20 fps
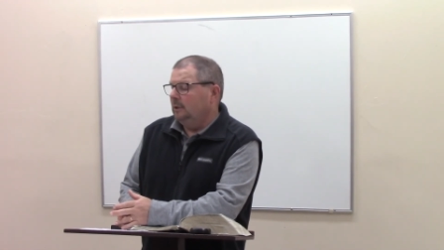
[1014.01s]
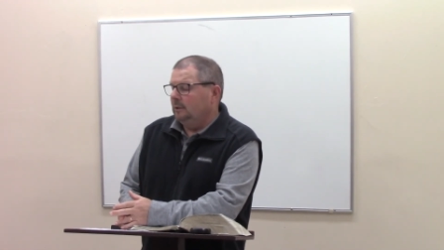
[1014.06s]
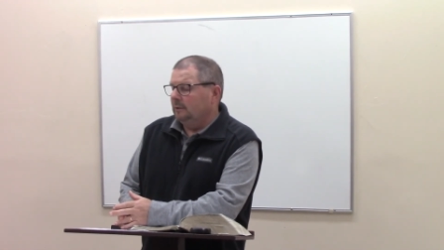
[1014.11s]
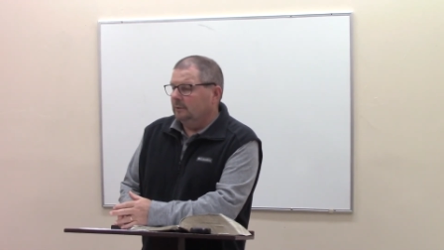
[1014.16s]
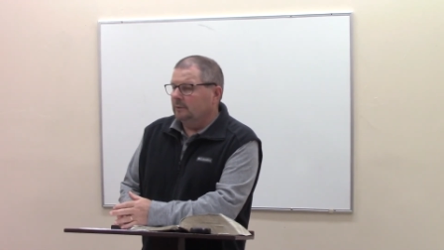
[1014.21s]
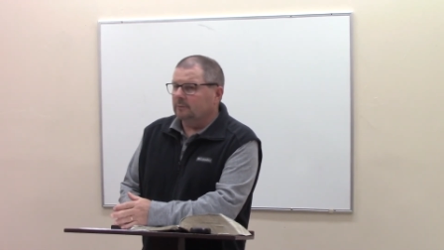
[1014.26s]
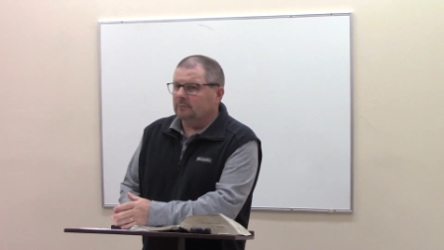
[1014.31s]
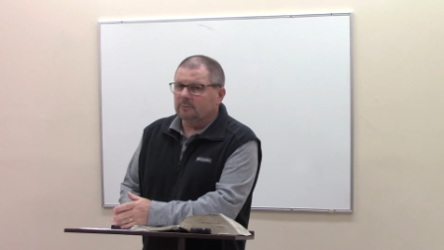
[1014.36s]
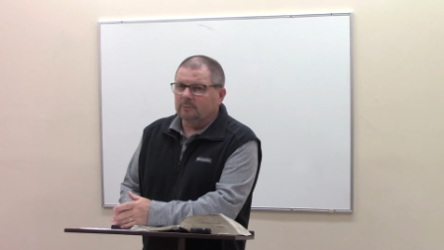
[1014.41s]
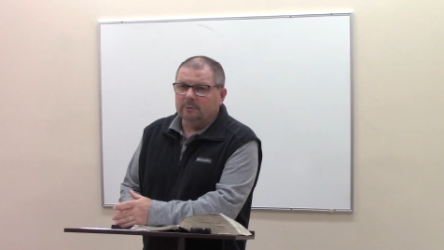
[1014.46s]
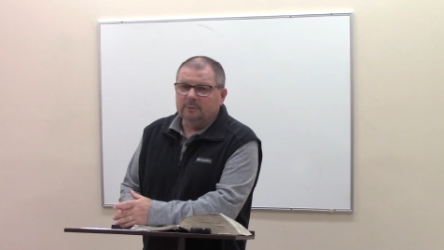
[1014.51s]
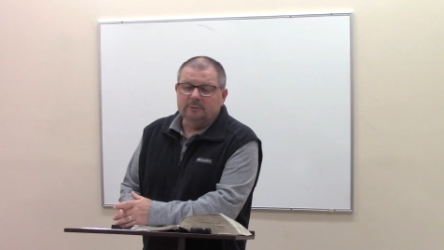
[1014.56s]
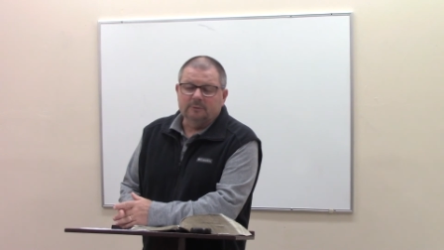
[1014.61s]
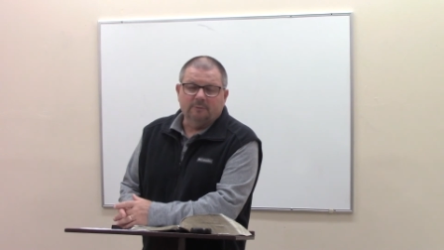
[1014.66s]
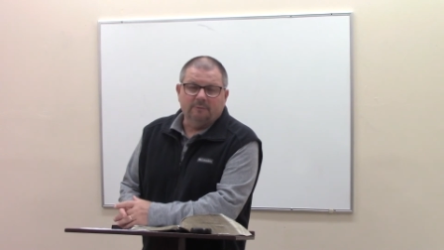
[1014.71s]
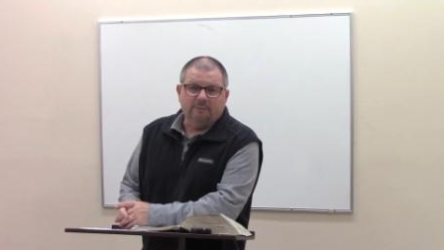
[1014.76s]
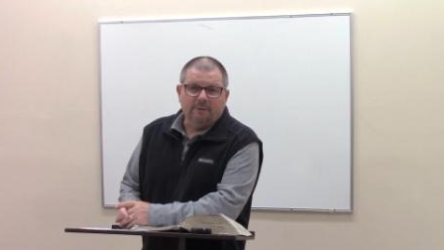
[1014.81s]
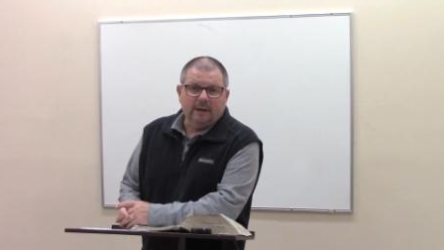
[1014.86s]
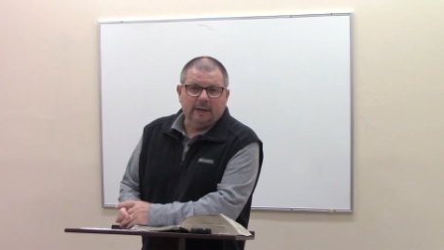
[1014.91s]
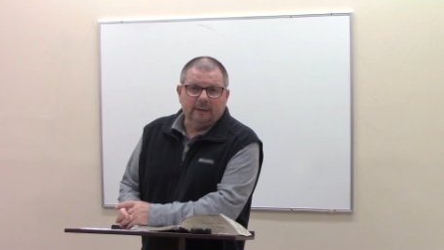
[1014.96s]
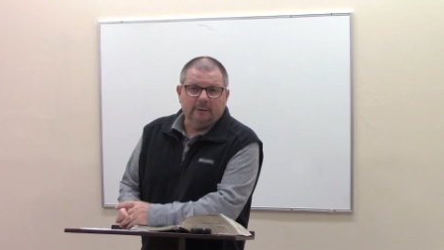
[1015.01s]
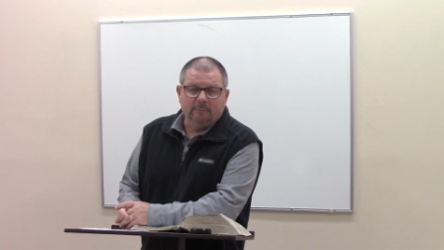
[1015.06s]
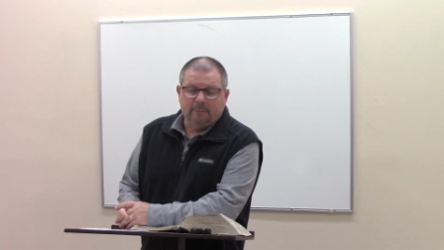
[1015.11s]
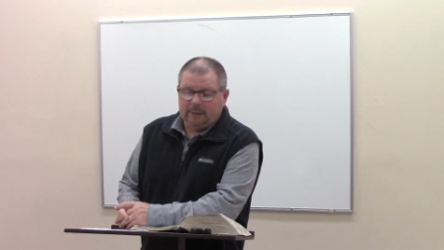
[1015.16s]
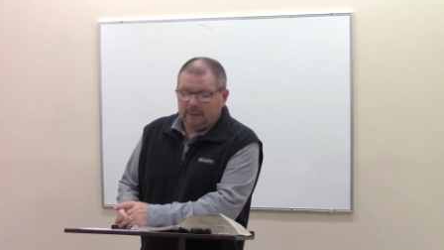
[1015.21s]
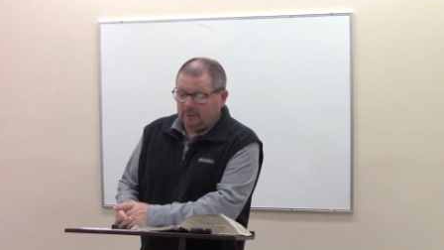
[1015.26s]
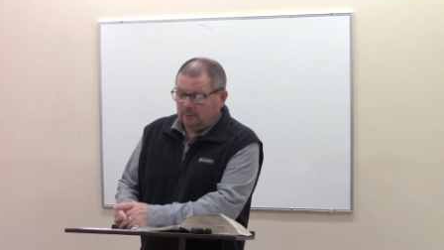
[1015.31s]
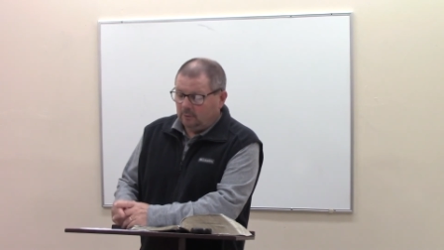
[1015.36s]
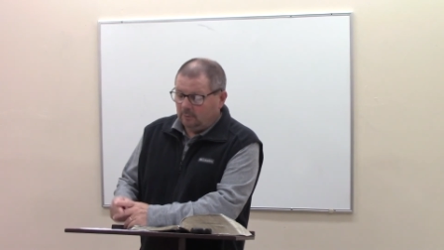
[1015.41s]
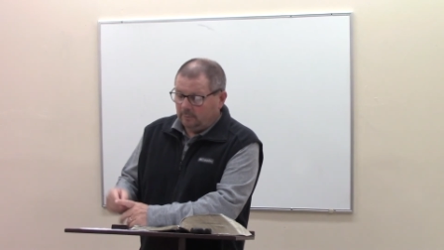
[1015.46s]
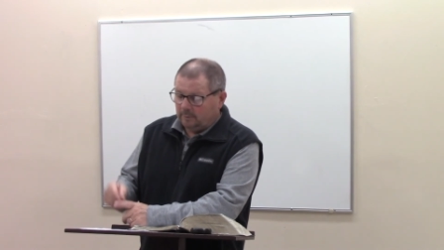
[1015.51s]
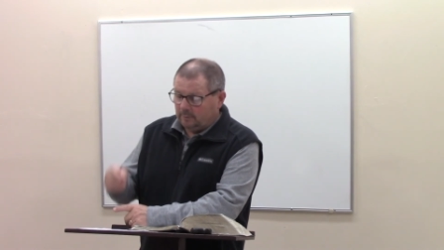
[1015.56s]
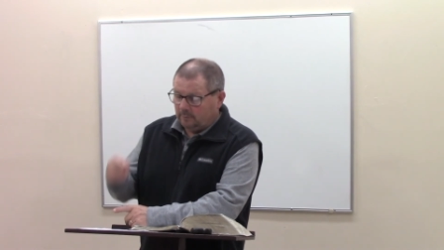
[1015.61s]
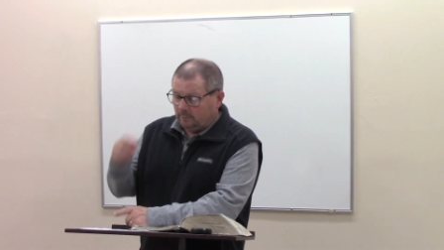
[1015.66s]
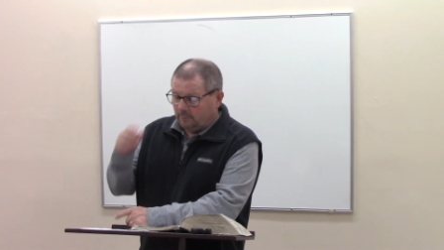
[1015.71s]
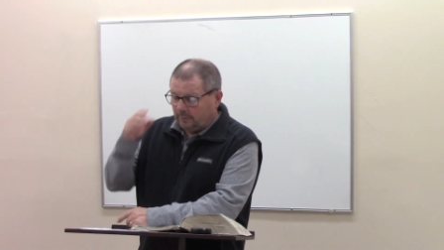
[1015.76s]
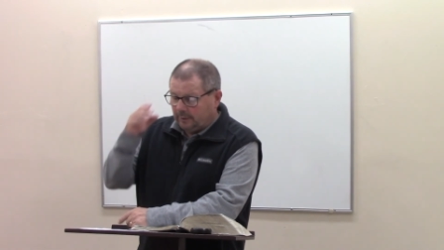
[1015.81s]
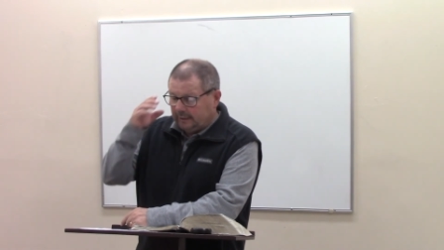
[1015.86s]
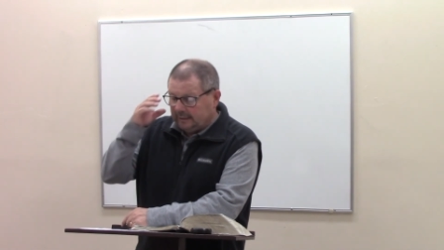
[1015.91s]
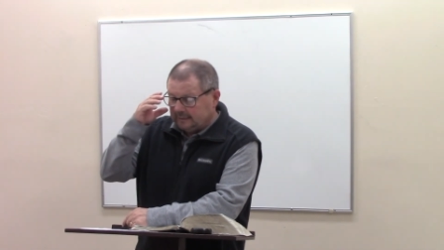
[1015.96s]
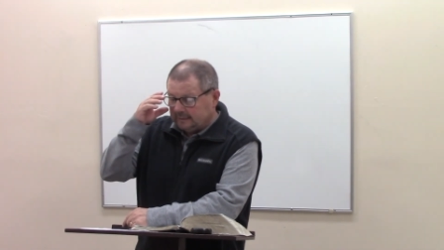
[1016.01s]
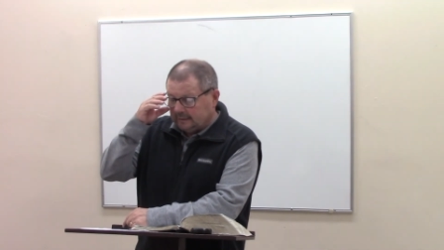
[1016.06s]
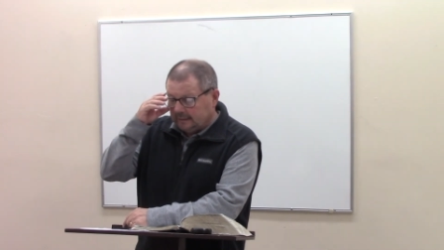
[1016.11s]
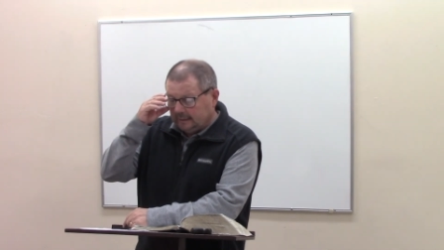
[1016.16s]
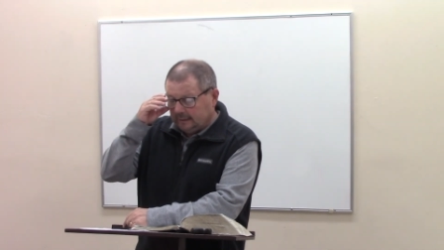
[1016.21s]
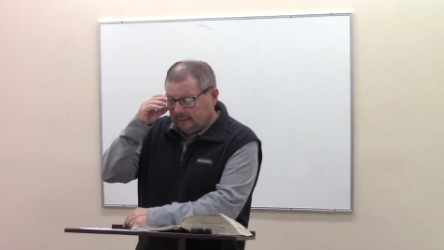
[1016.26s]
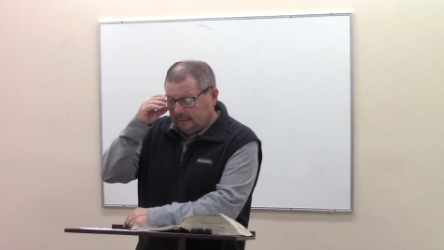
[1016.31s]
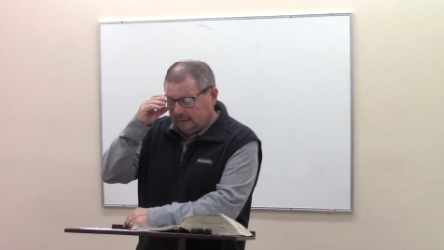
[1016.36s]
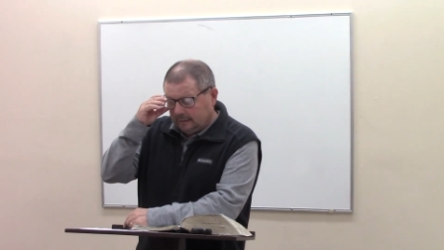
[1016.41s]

This world is affected by human reasoning.